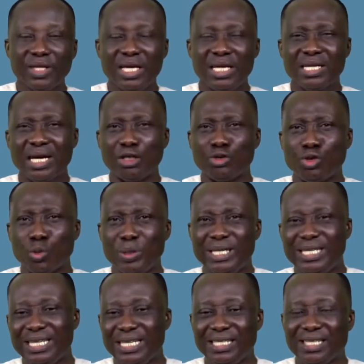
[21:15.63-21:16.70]
Now, do we
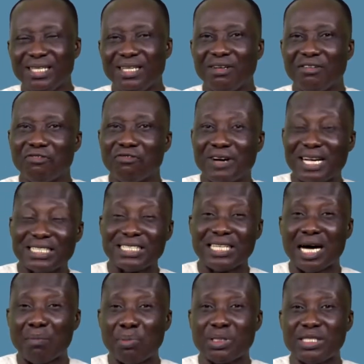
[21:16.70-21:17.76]
need fat in
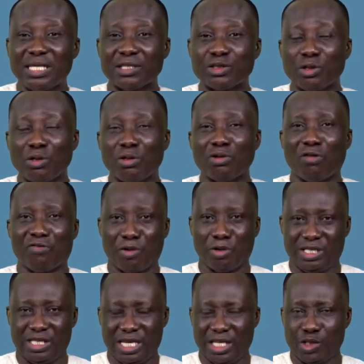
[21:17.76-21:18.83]
our body at all? Of
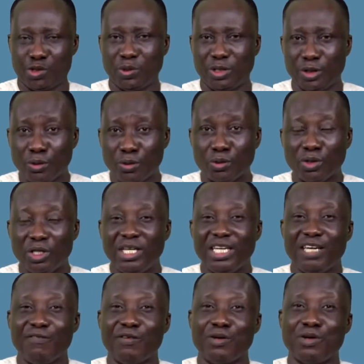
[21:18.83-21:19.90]
course, yes, we do.
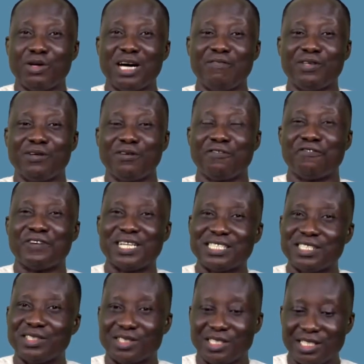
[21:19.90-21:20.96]
If you don't have enough fat
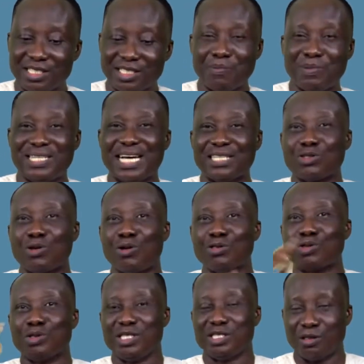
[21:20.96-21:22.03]
in your system, that also
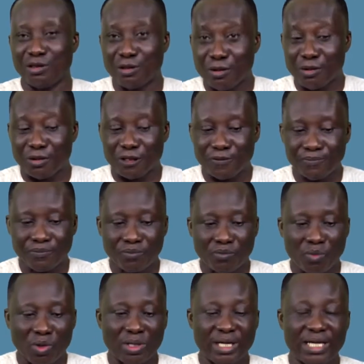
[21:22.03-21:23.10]
is not good.
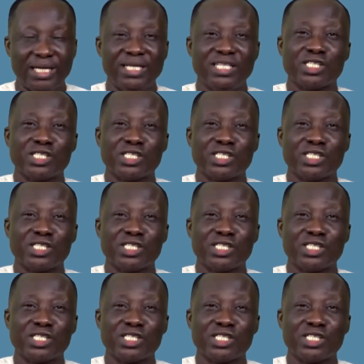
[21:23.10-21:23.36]
Okay?